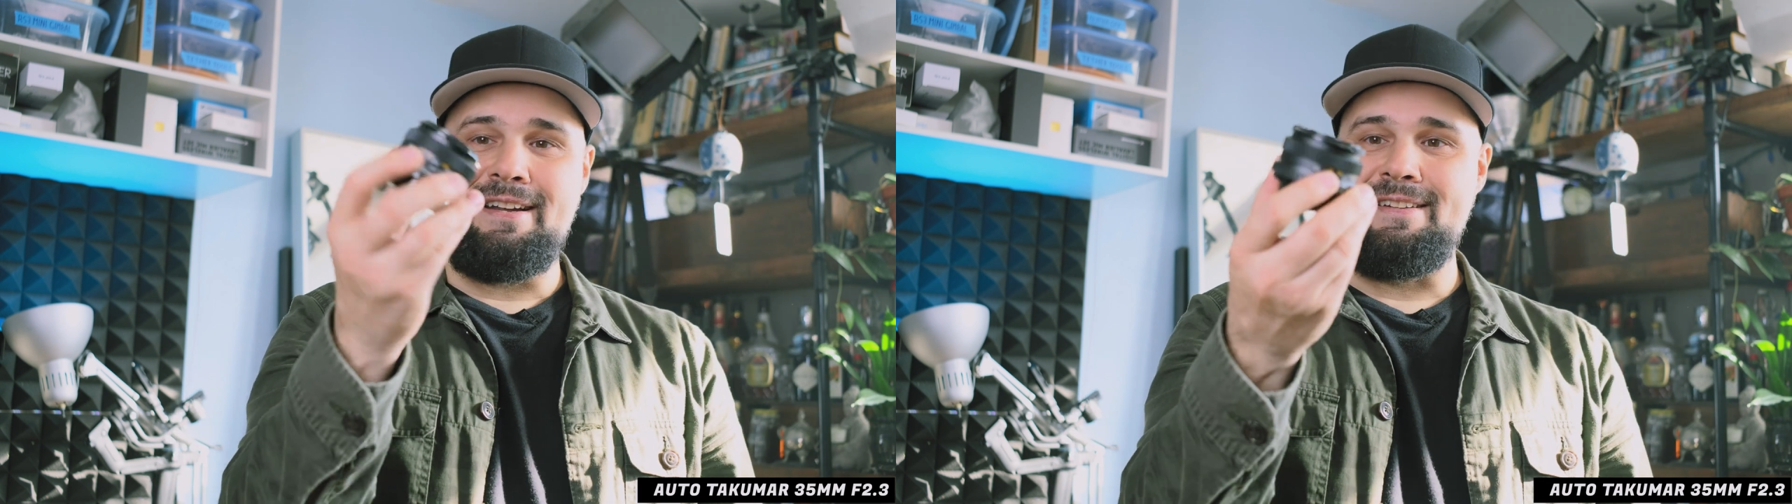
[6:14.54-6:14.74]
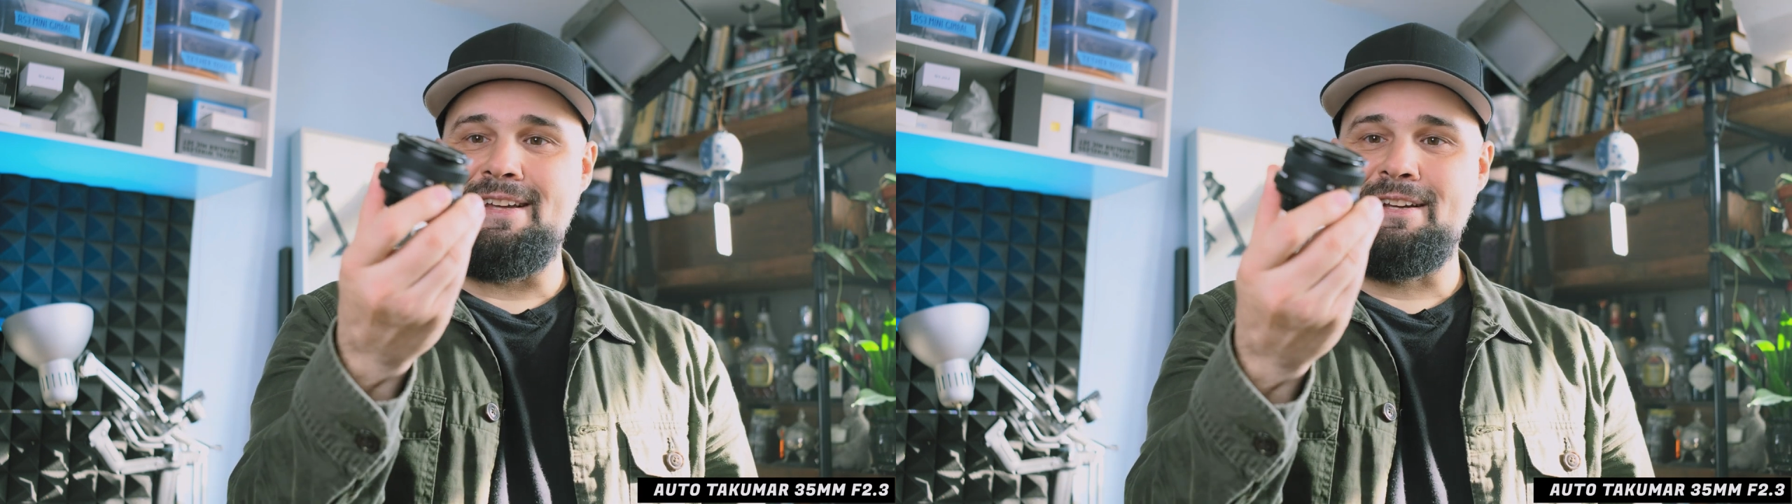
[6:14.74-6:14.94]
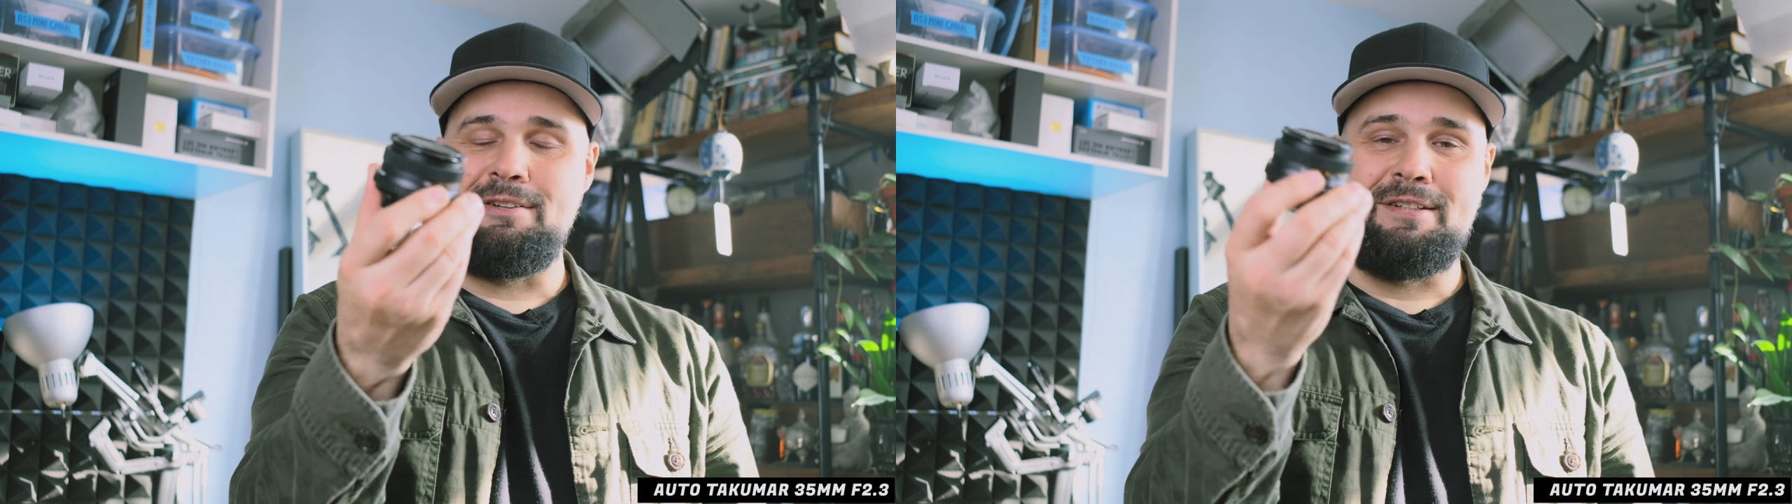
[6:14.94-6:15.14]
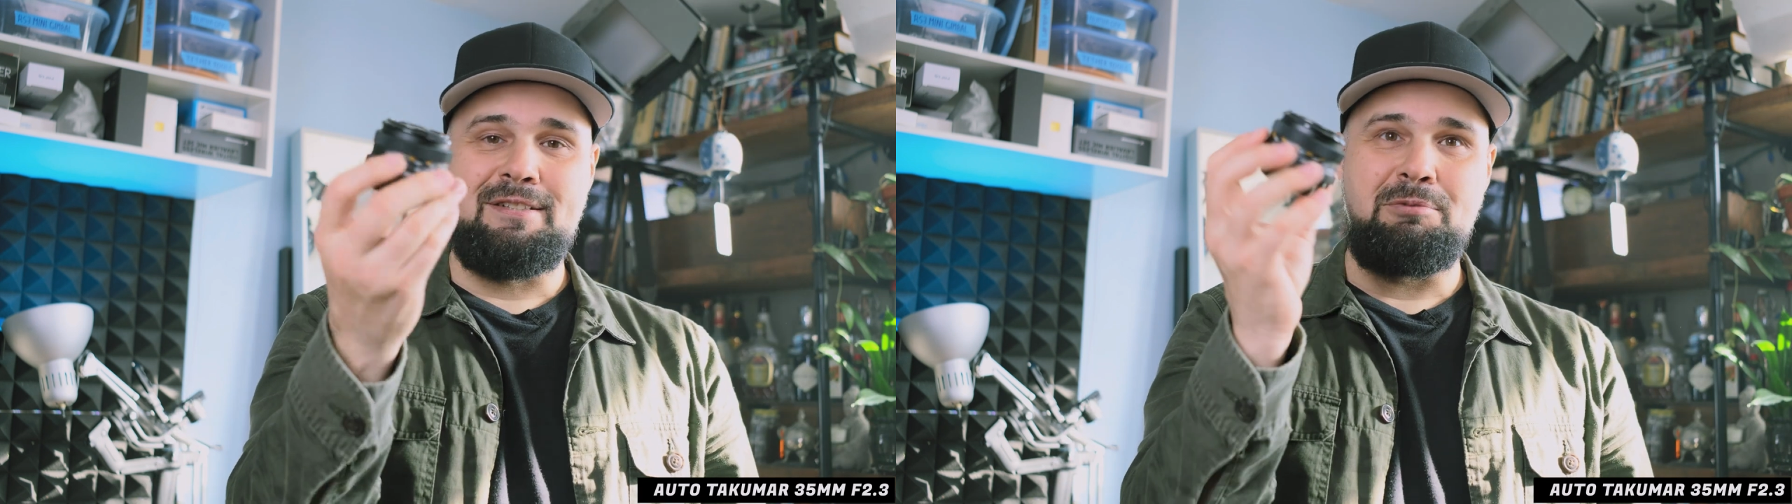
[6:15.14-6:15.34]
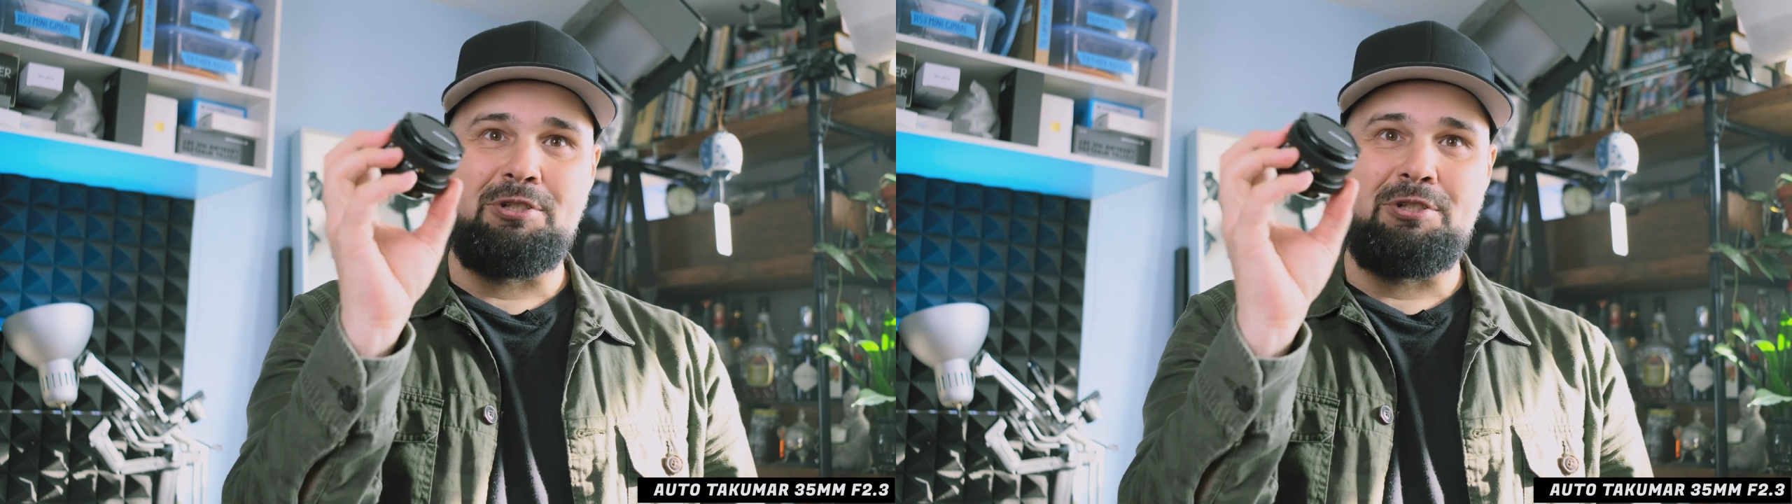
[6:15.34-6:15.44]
and take a look at some